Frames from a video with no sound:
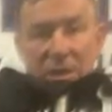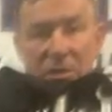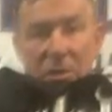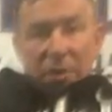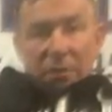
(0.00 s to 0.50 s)

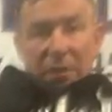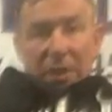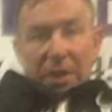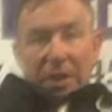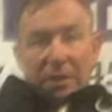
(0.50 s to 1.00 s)
It's got
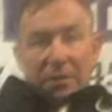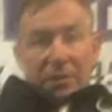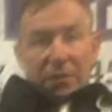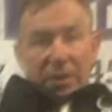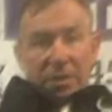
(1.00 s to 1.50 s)
everything I need
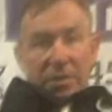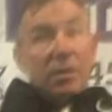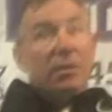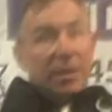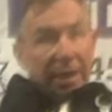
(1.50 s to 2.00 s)
to fix
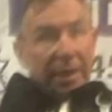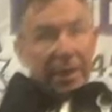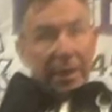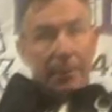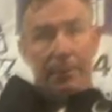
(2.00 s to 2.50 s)
the
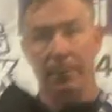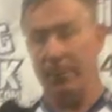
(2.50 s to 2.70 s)
KDM.